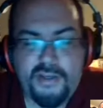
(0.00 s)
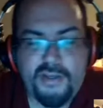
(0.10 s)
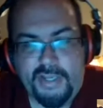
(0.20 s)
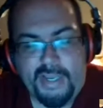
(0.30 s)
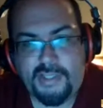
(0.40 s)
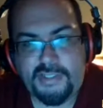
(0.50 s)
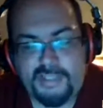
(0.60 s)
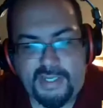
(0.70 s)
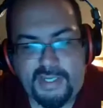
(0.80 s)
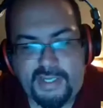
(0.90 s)
Allen,
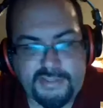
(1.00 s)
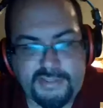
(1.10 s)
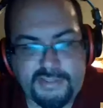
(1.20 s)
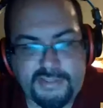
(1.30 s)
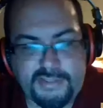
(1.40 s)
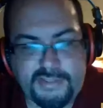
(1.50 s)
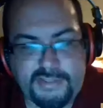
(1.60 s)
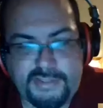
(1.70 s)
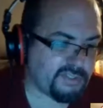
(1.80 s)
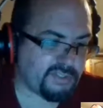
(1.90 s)
Texas. There's some big schools